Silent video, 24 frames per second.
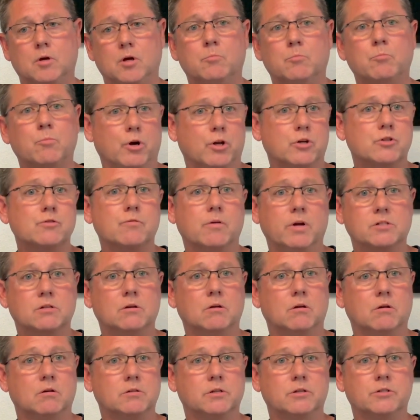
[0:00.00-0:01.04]
British race
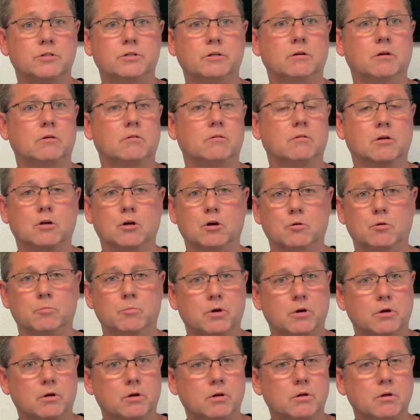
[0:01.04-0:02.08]
cars, as you know, the
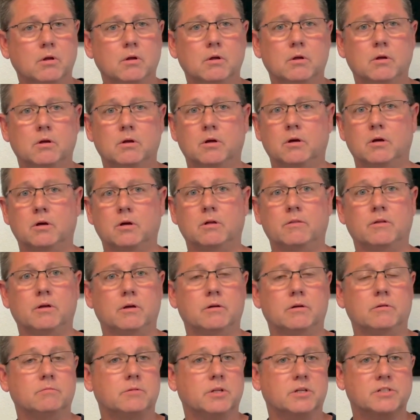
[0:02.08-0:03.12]
Cobra,
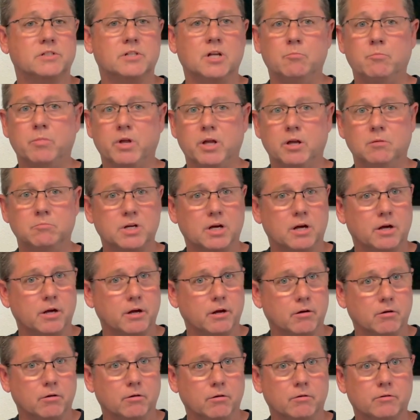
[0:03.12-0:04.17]
the Sunbeam
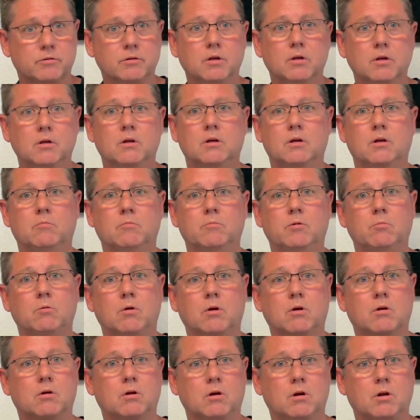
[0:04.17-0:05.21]
Tigers. We
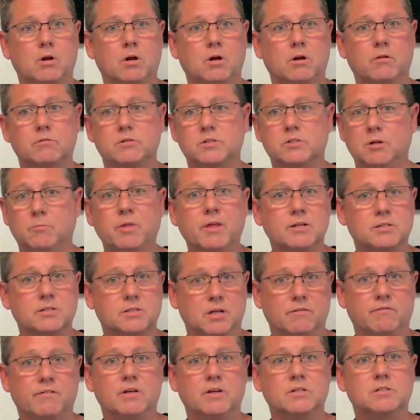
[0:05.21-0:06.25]
work on a lot of those. Some of that
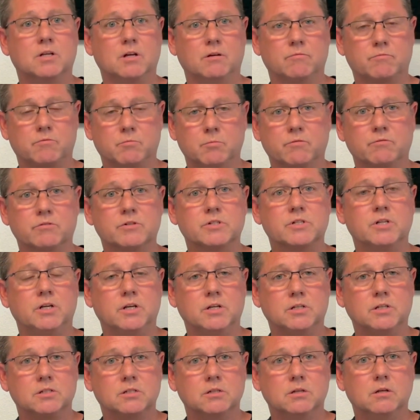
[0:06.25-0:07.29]
stuff has to come from
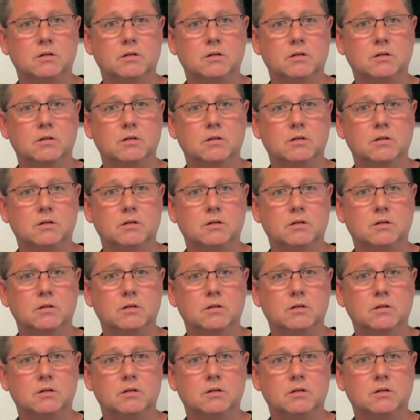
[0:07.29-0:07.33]
overseas.